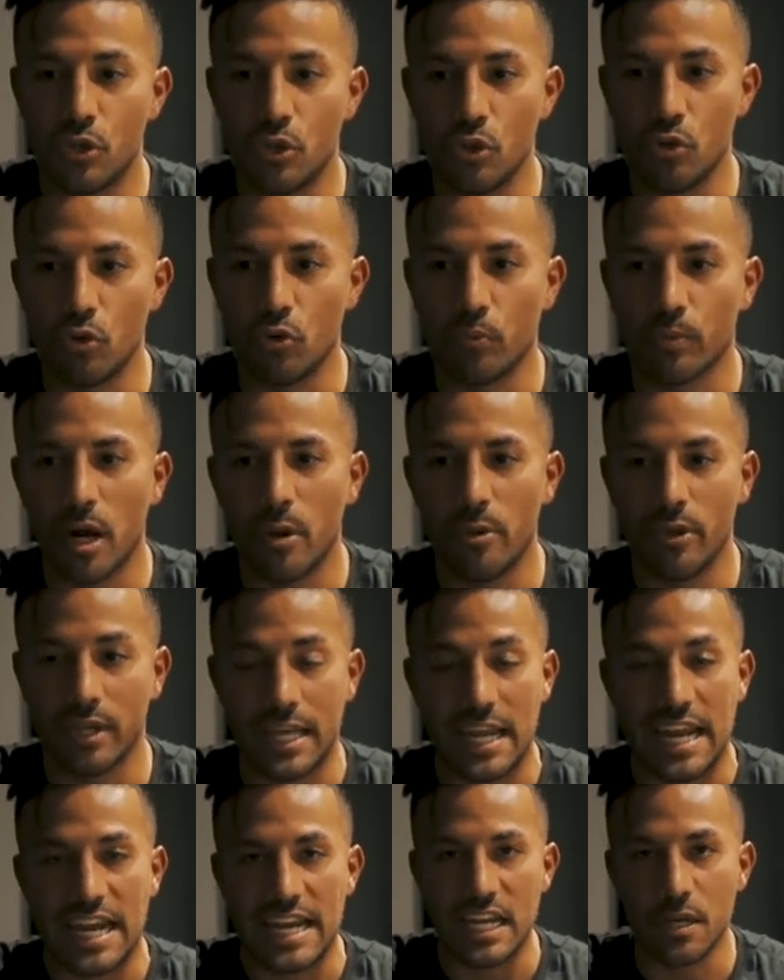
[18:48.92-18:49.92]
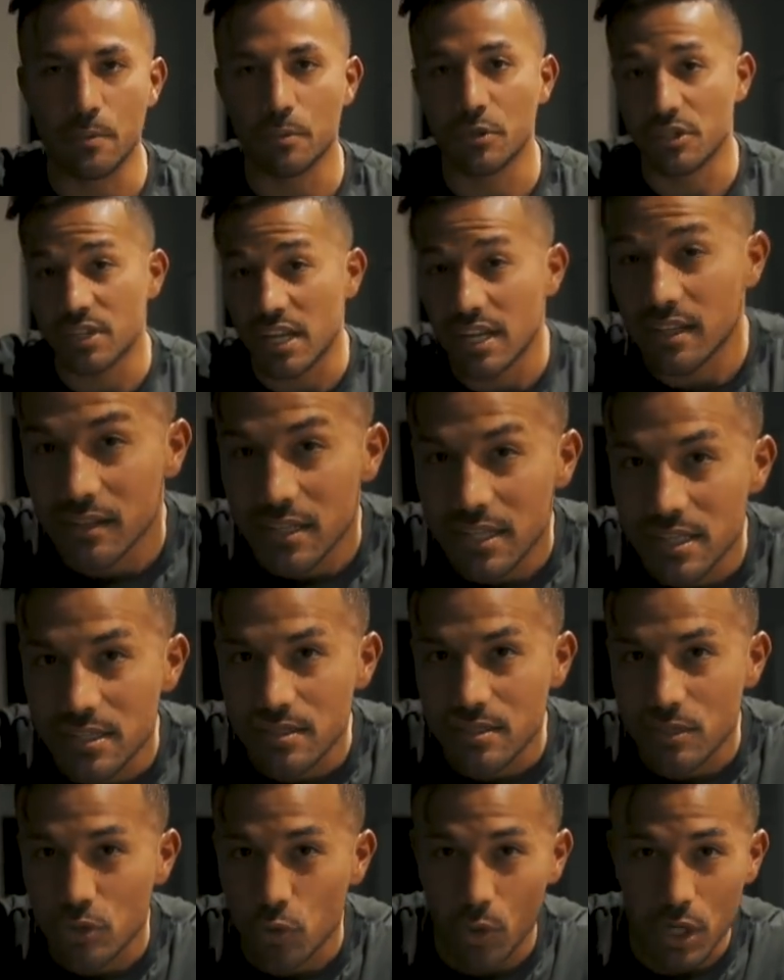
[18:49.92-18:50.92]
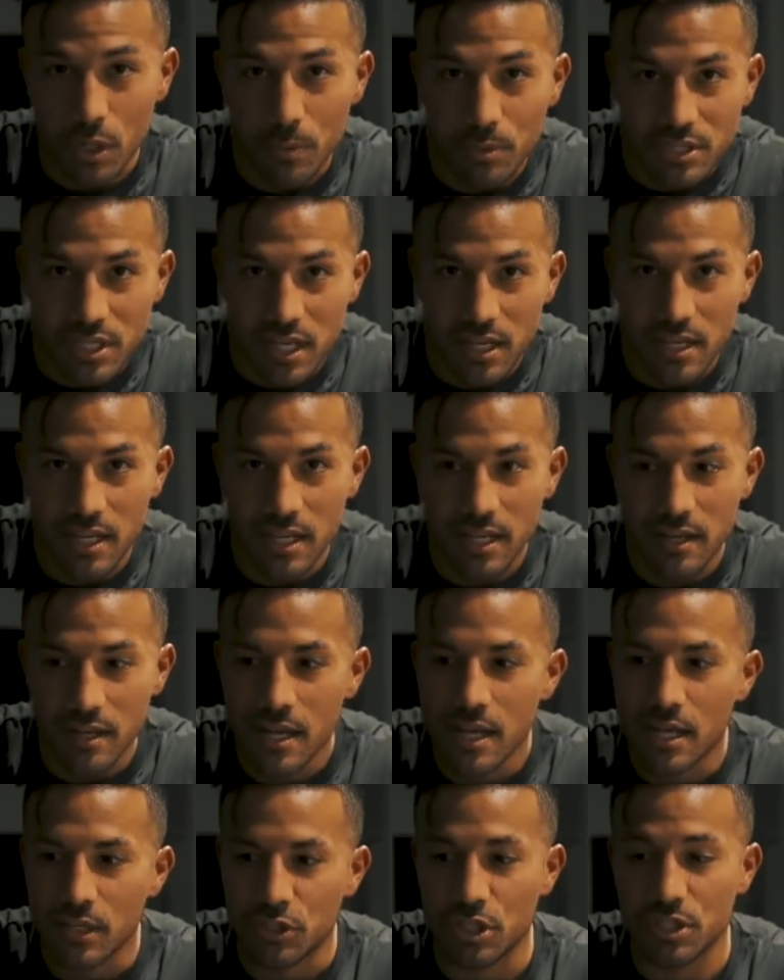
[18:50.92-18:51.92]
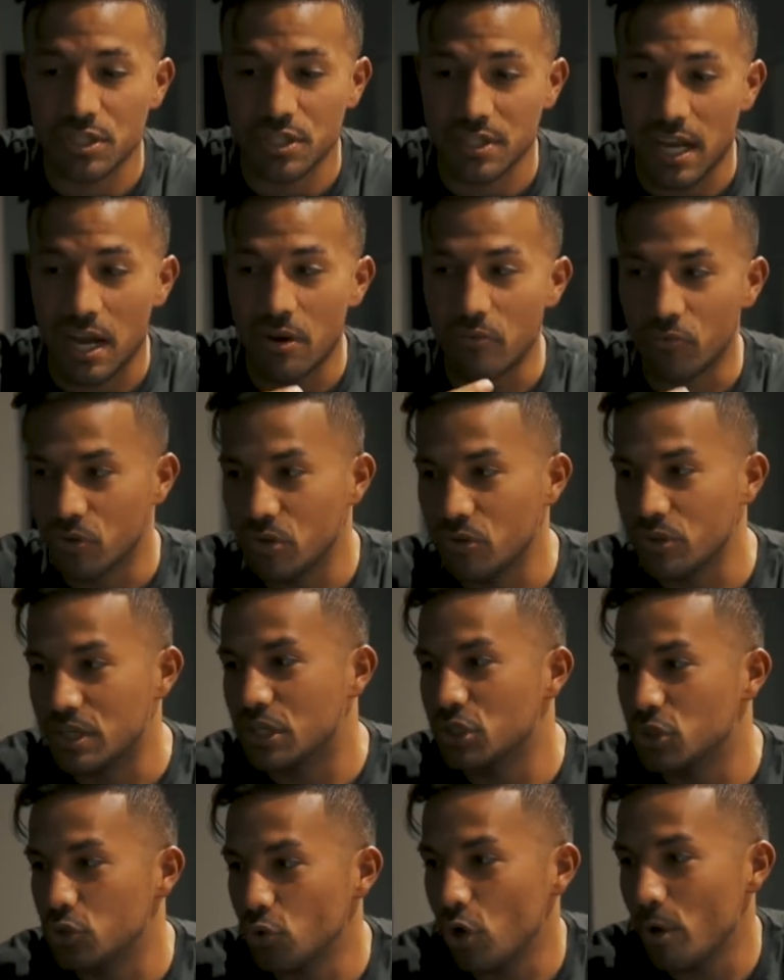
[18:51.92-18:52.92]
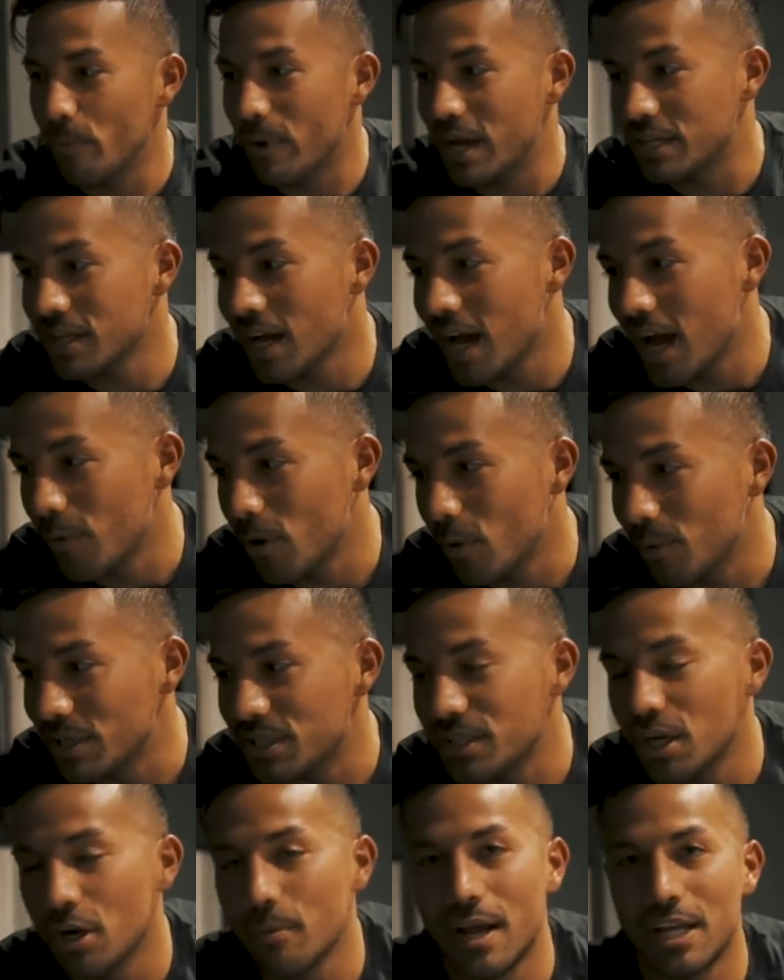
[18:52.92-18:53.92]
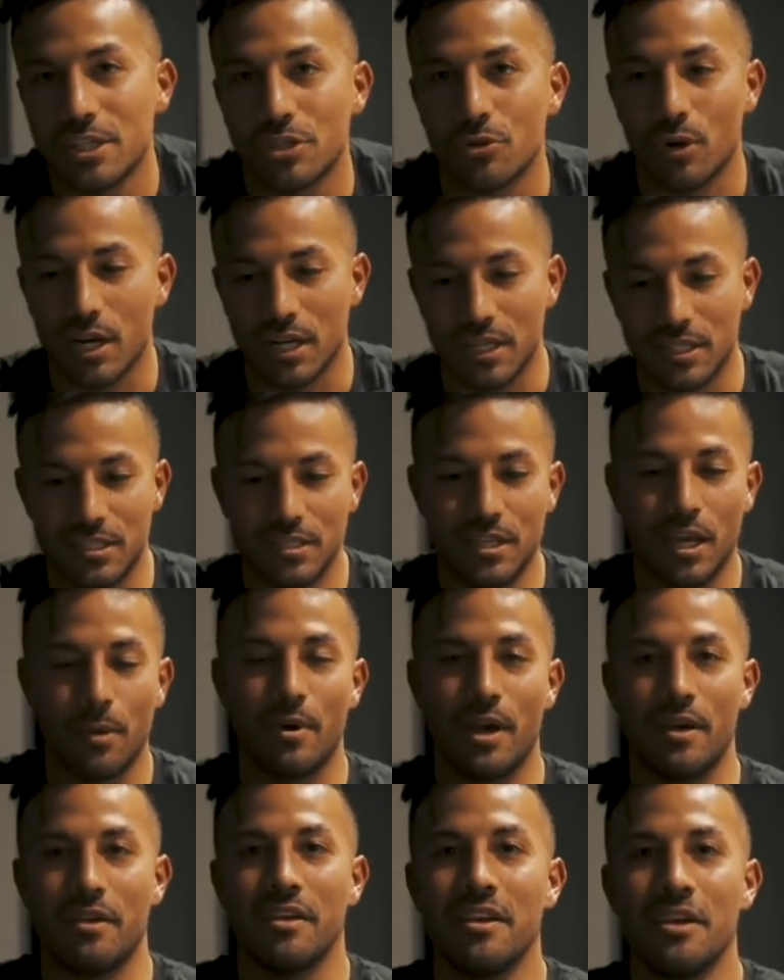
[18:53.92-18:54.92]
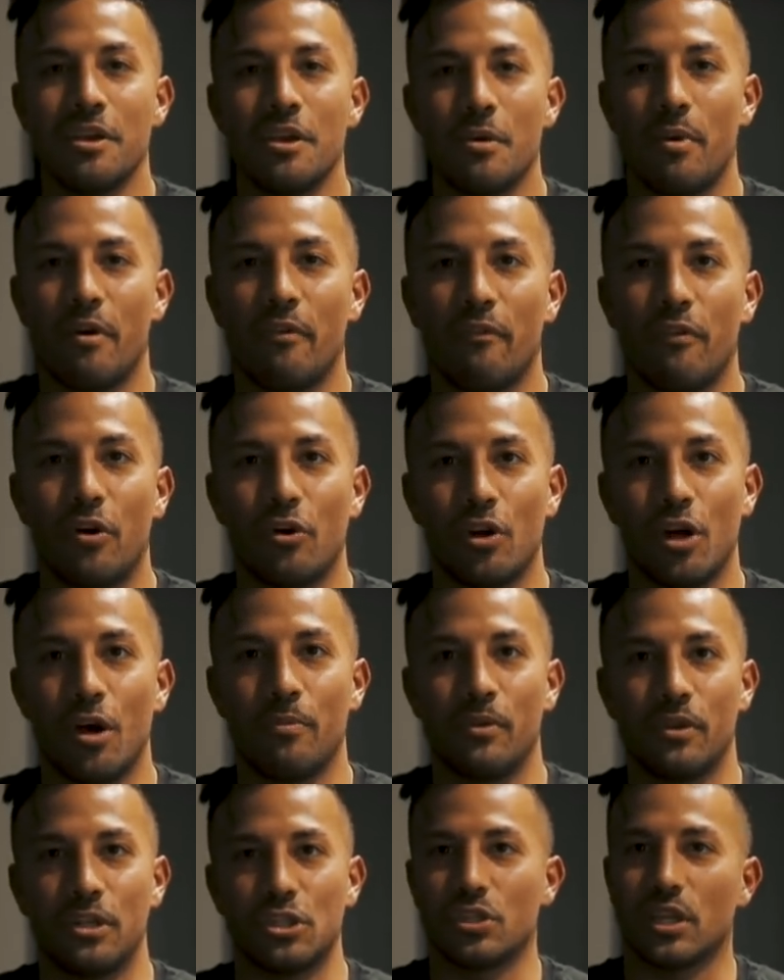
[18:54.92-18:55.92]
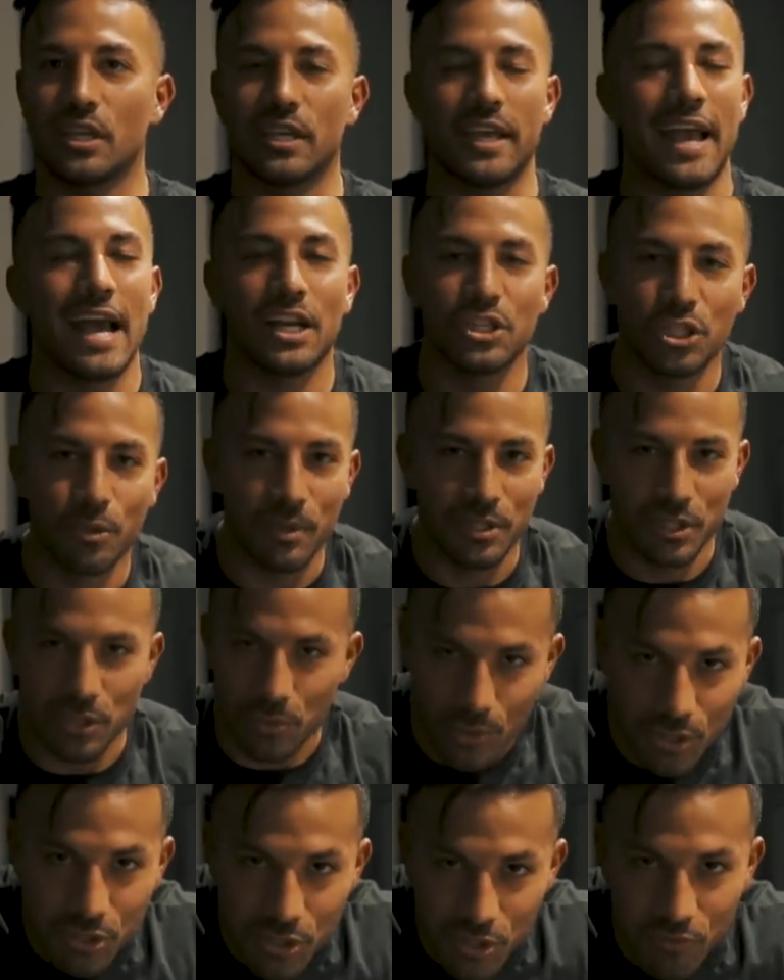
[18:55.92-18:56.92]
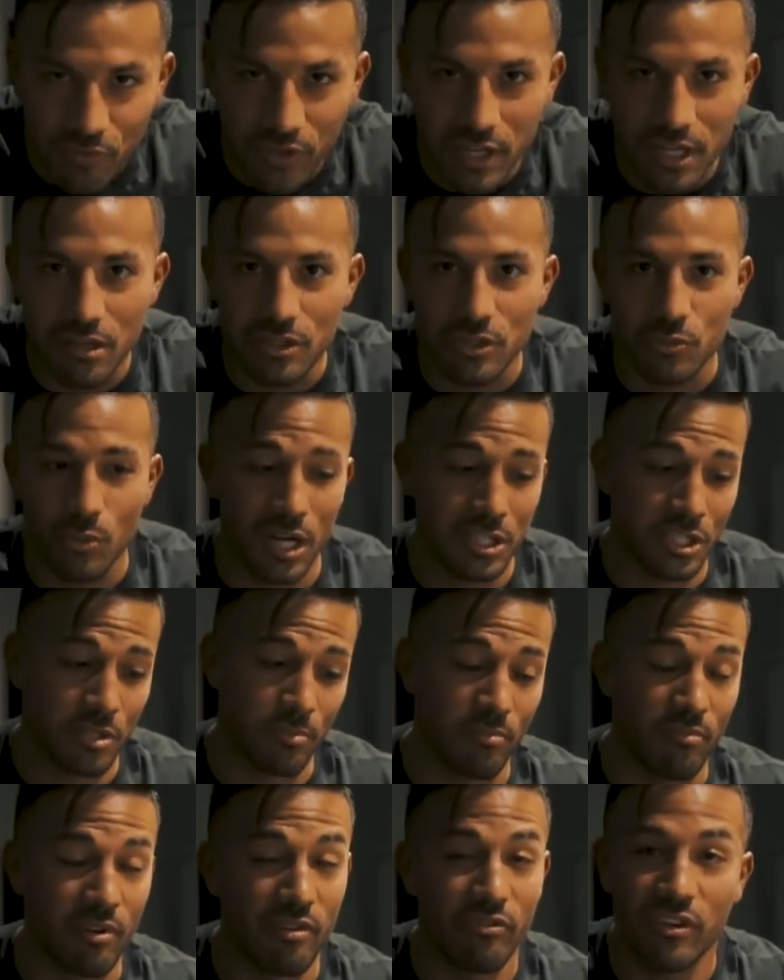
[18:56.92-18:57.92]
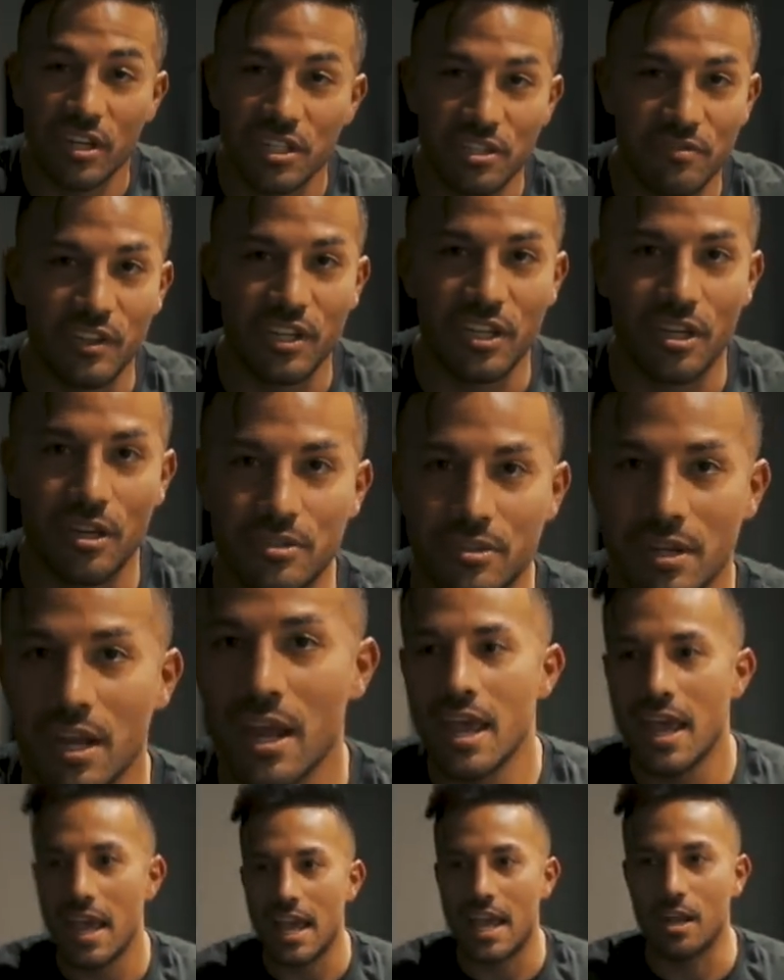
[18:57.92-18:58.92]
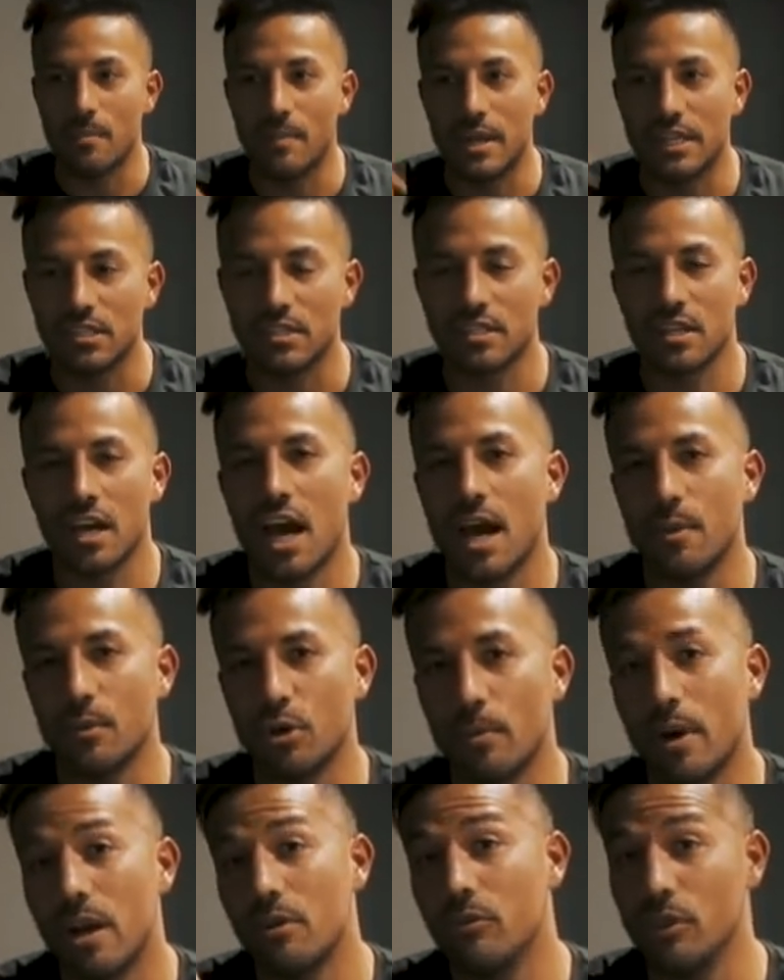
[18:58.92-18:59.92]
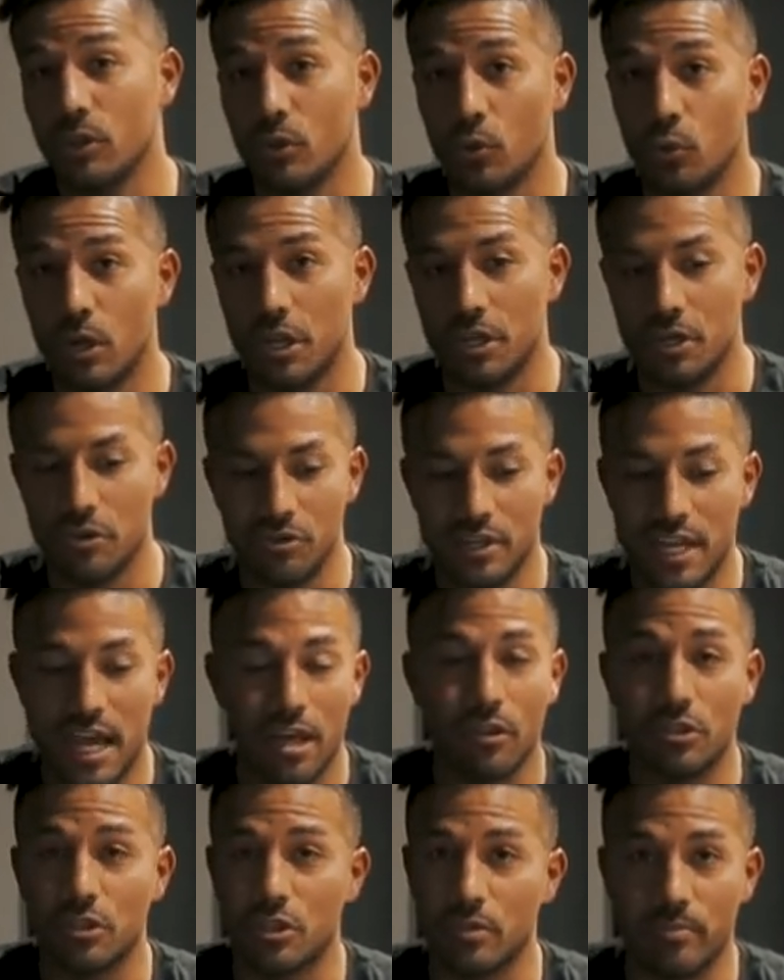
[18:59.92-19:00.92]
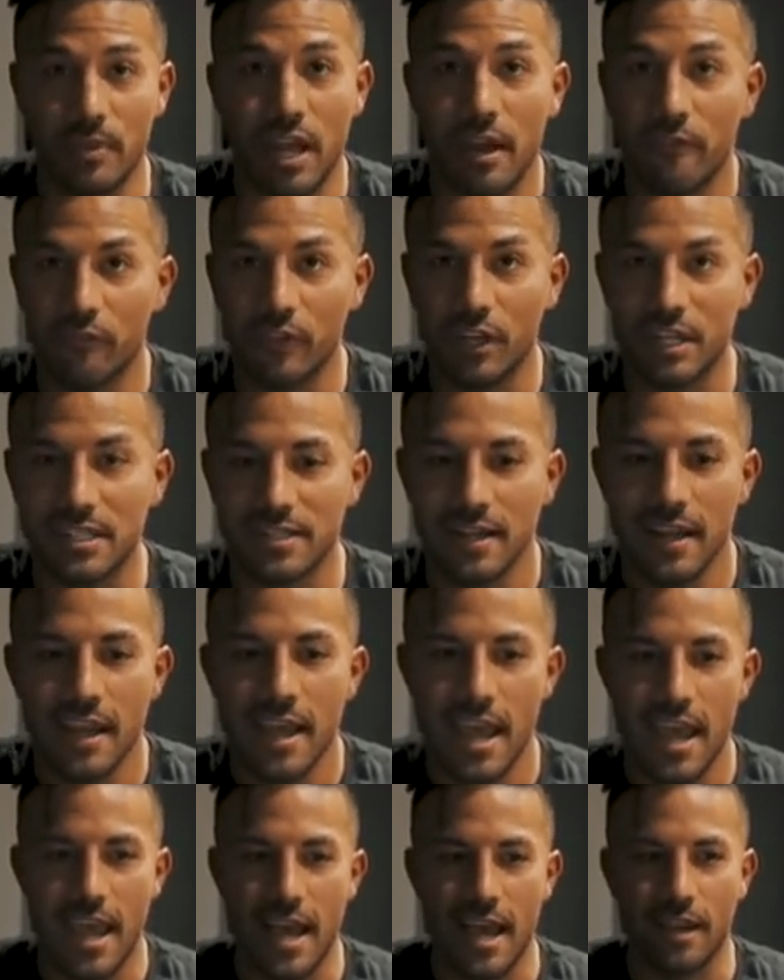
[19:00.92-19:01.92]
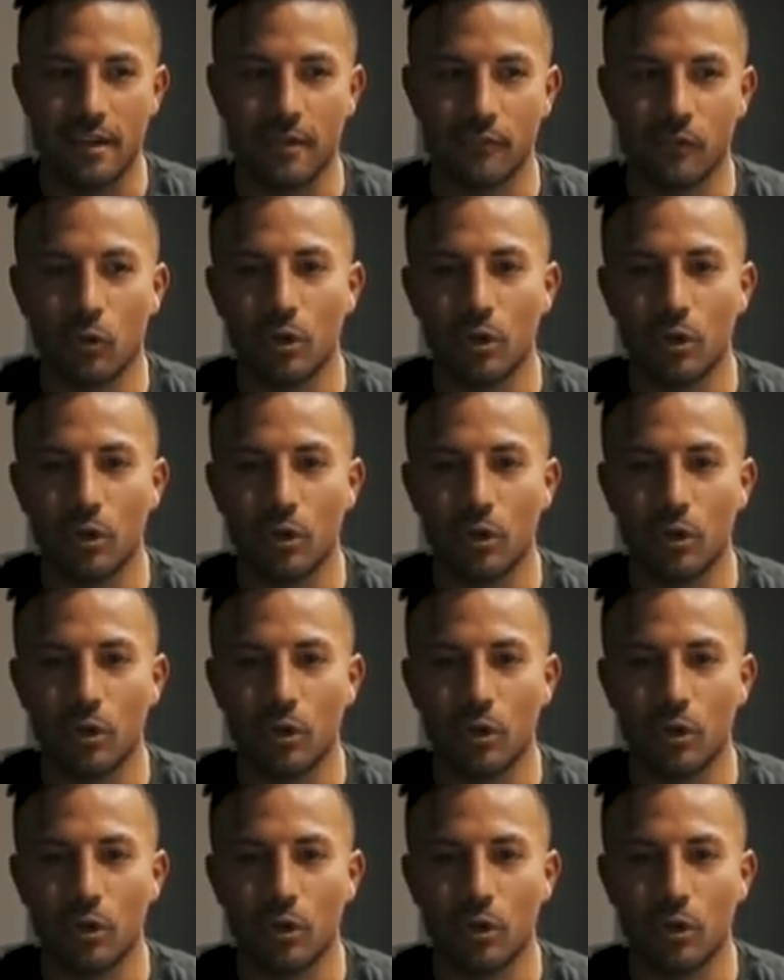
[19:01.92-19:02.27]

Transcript: do probably like 80% LISS, 20% HIIT, just because I really enjoy my time on my Stairmaster where I can set my, my phone up and just like catch up on some YouTube videos, watch some of my friends' videos, and it makes the time go by really quick. You can download some Netflix, and of